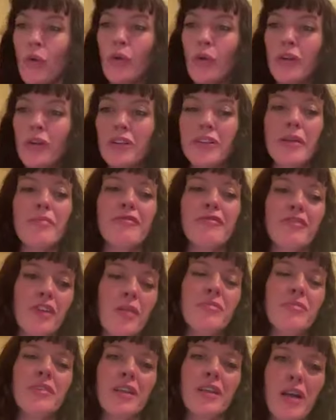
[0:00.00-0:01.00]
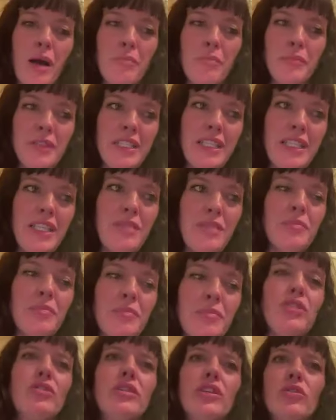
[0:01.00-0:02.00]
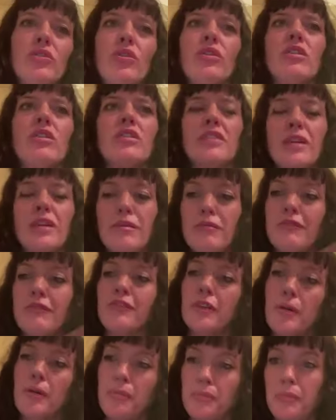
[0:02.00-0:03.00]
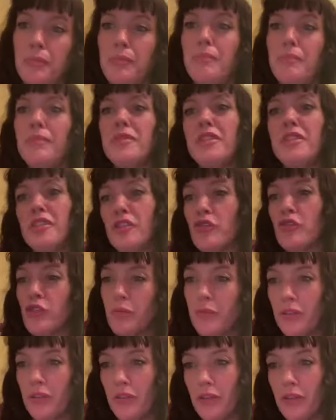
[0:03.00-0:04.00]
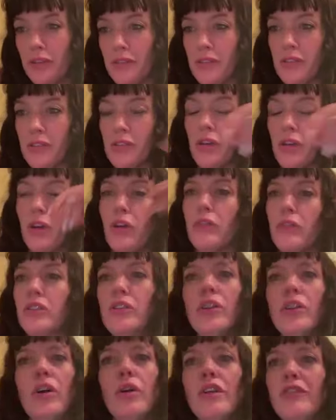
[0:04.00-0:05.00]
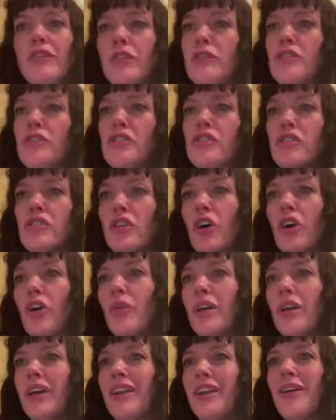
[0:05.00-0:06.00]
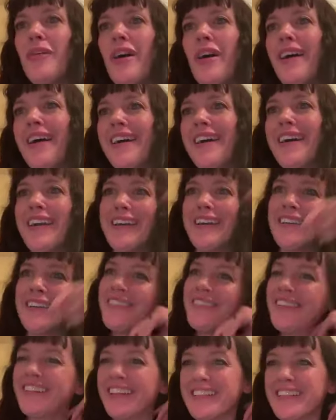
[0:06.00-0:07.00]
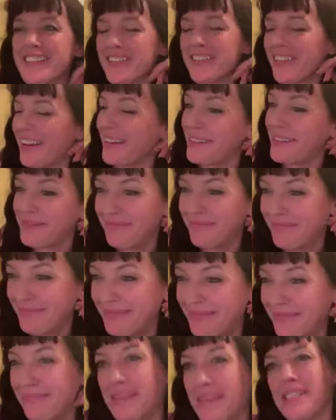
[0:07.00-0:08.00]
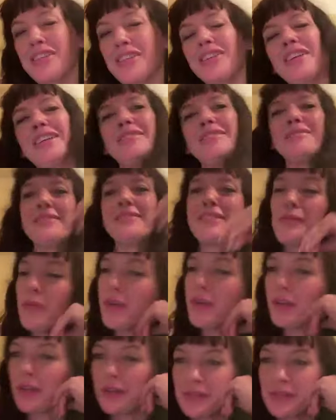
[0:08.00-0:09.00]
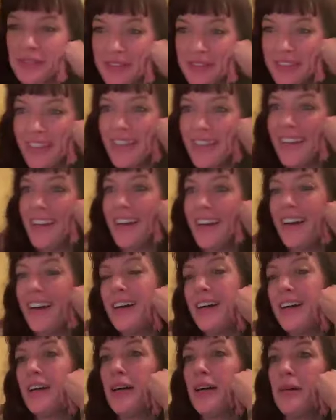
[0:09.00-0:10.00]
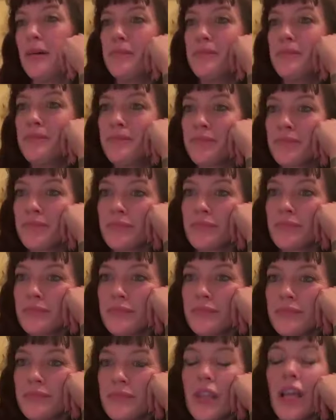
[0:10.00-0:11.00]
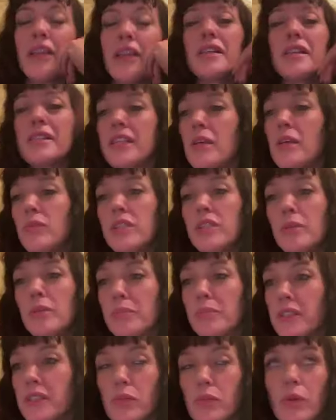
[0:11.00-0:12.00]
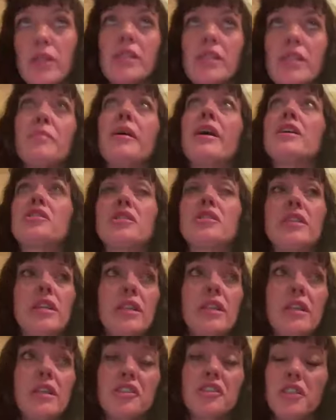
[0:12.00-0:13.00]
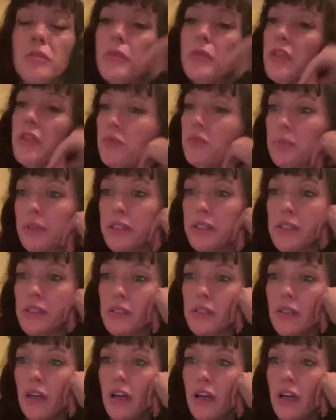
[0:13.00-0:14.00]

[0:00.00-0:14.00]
order them from the company, but you can order them from distributors. So, if you just go in, oh, hi, that's great. Missouri, we're close. And the same with the Bliss ones. I'm actually getting a shipment of Bliss